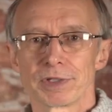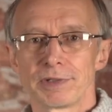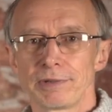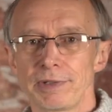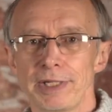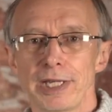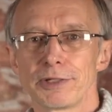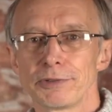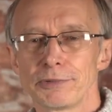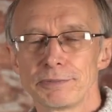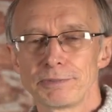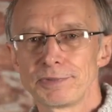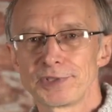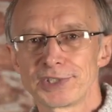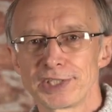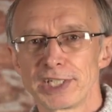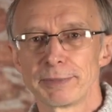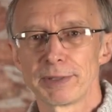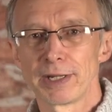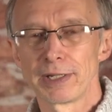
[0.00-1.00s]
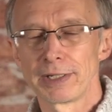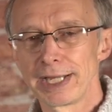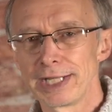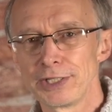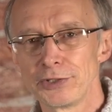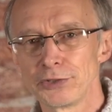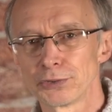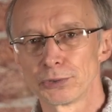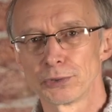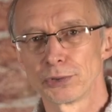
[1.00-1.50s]
you know, cinema
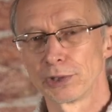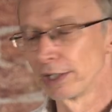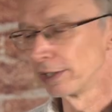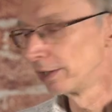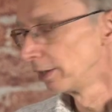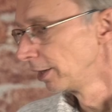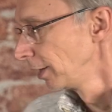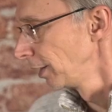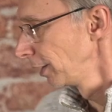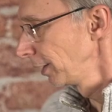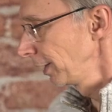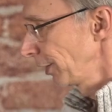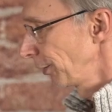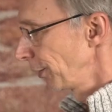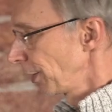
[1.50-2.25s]
lens or a, you know,